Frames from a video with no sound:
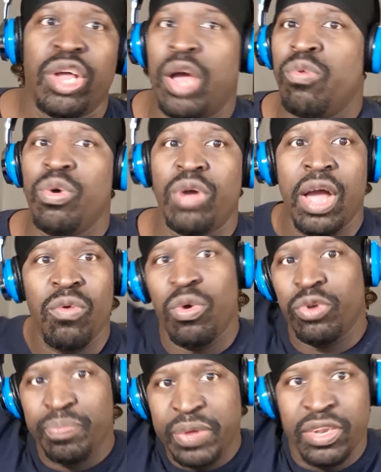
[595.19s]
I want, I
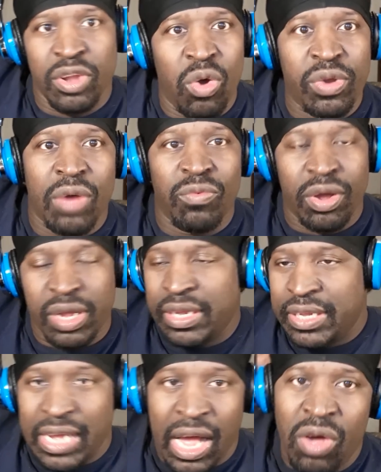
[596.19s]
want to be known. I want,
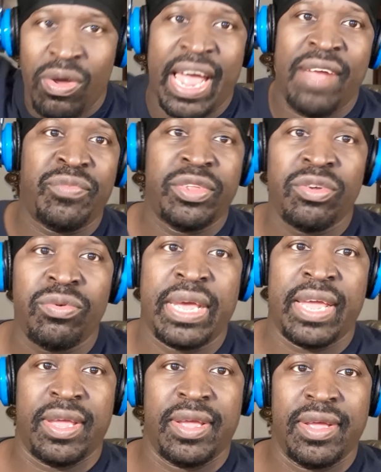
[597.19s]
uh-uh, I don't have to do
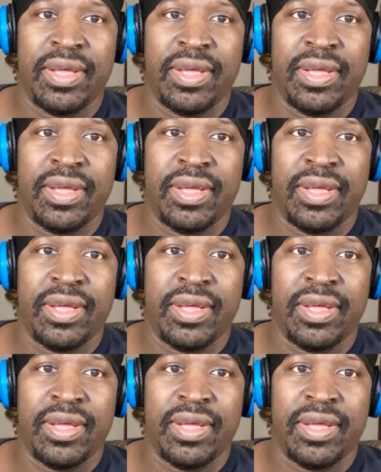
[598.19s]
that.